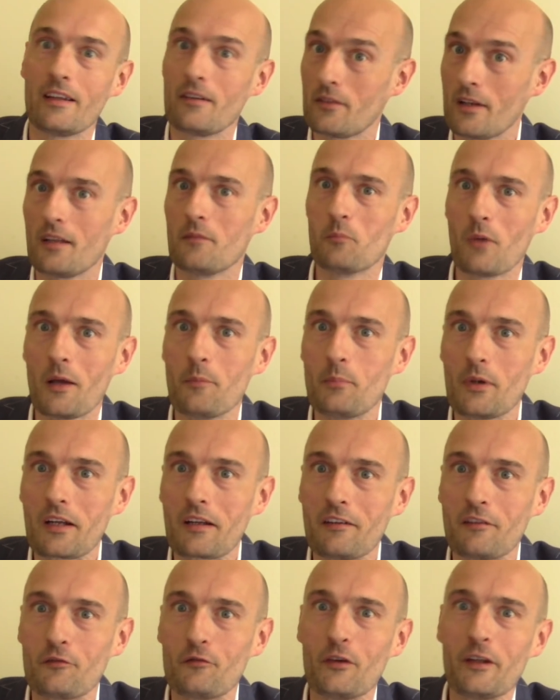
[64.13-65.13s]
in my
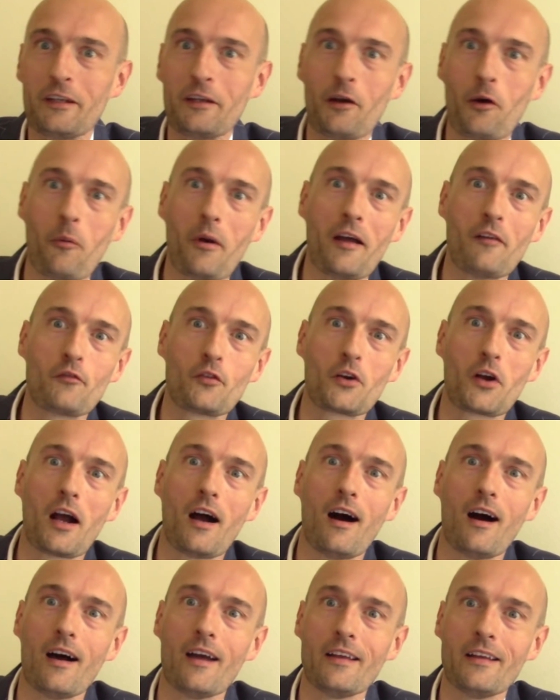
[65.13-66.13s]
biggest video ever,
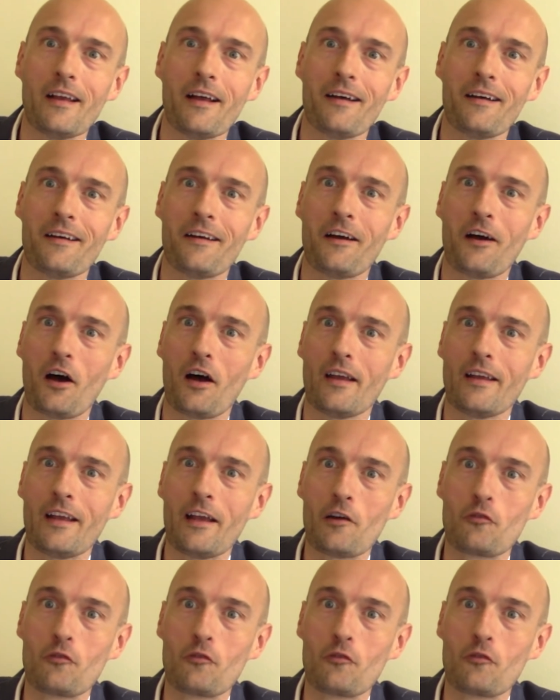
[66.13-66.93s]
I